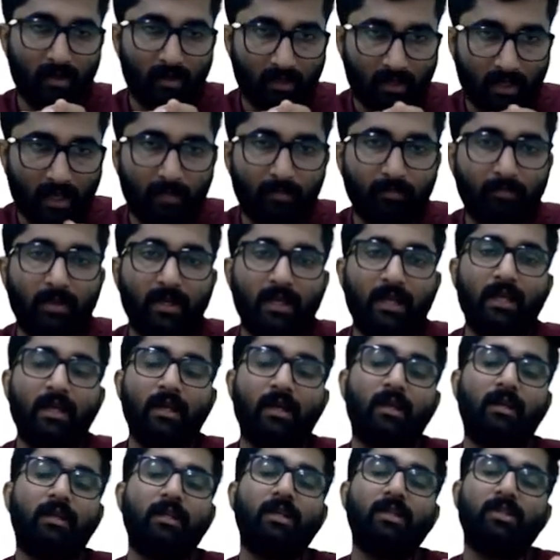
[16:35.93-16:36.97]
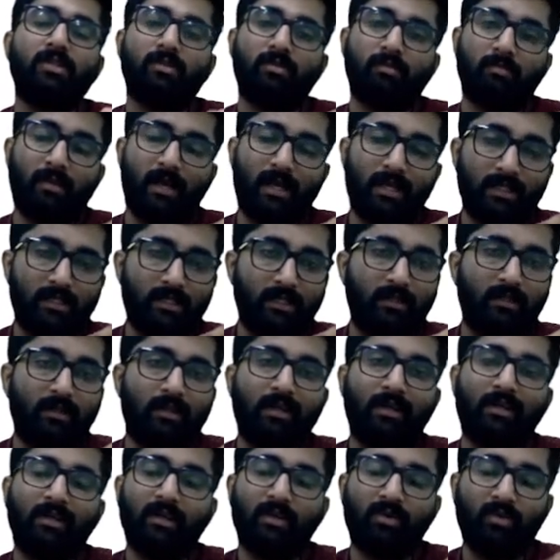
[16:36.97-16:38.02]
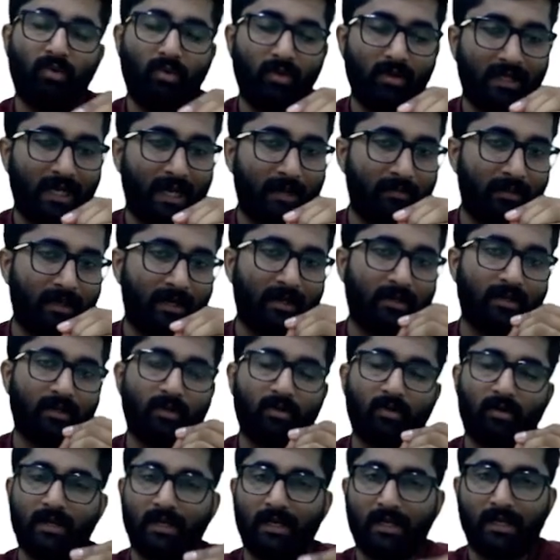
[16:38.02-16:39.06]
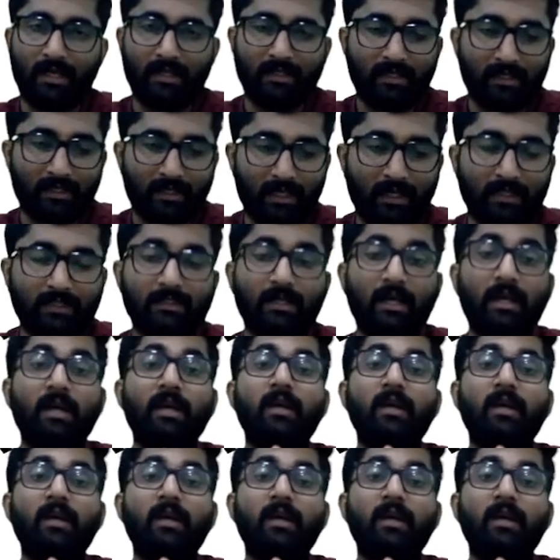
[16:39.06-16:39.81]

company, it is managing director, whole-time director, on any other case.